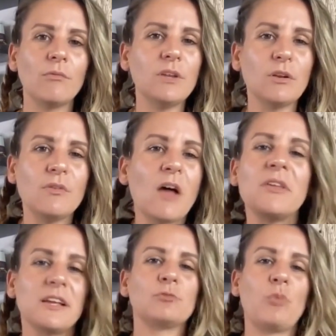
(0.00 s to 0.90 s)
you know,
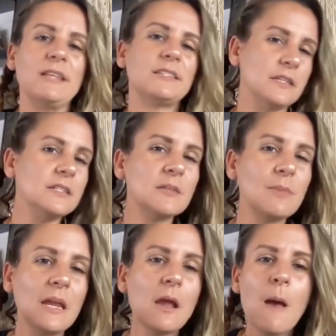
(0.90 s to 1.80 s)
nothing is wasted to
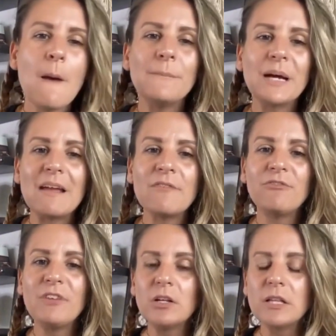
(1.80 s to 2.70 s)
me. But I
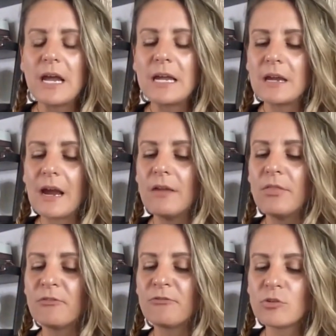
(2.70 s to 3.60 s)
feel like
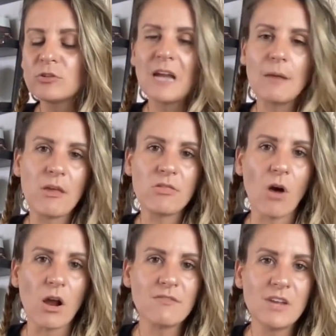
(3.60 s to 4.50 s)
the first time I
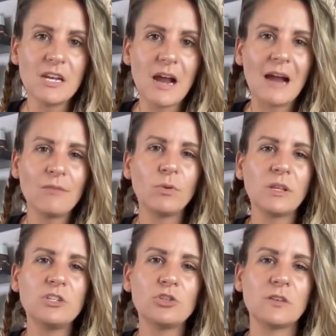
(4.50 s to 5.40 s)
thought of it, I
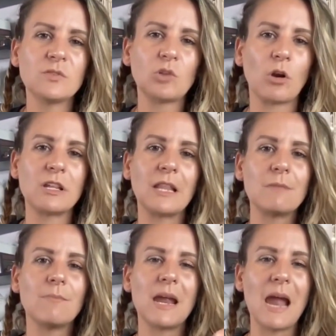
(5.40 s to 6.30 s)
really should have started
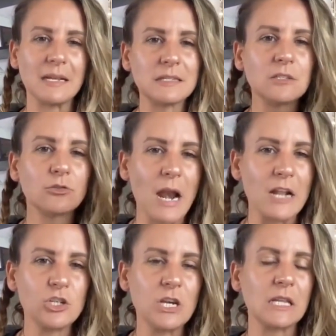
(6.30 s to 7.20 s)
like my exit
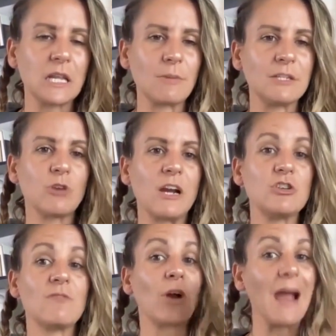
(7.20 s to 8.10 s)
strategy and like my
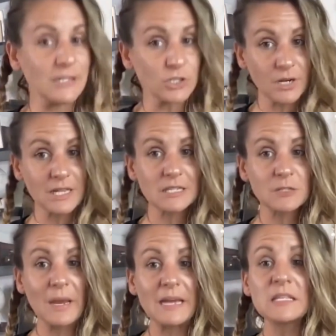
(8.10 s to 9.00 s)
strategy for entering this
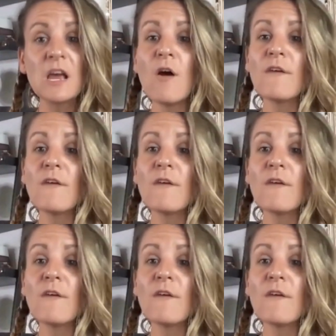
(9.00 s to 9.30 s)
space